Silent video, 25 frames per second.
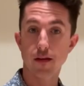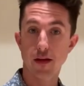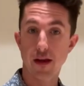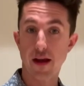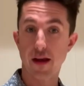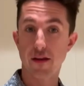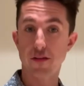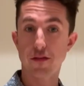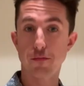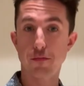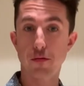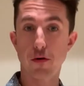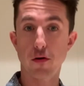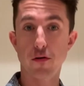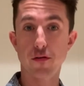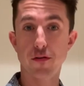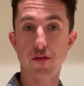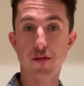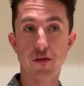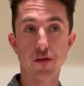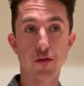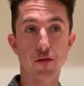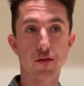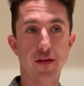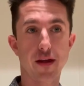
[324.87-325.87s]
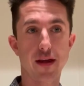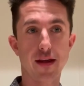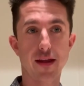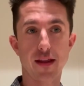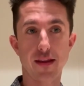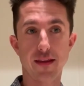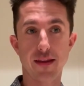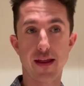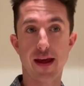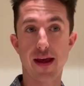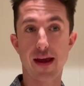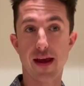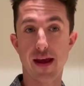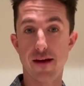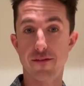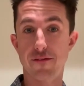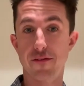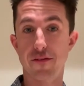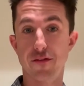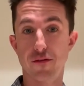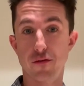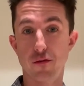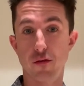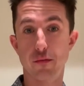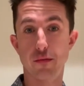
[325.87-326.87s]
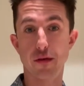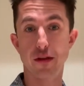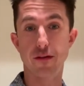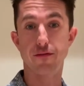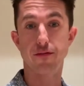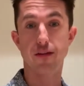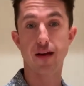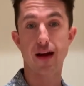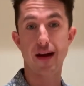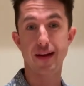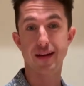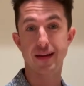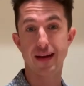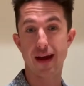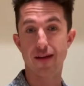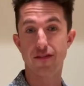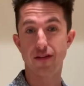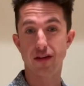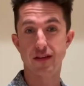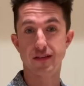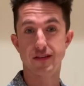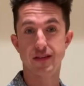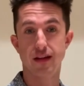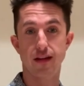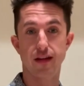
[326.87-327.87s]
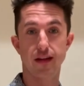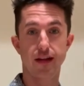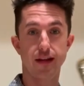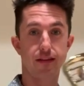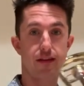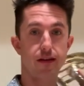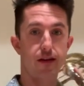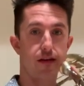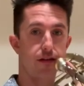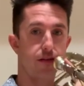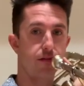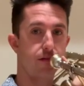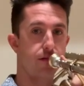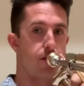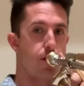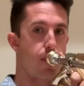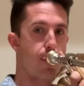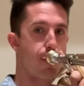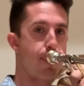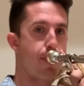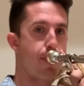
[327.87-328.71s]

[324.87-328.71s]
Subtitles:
As opposed to taking that F into a B flat and having it sound like this.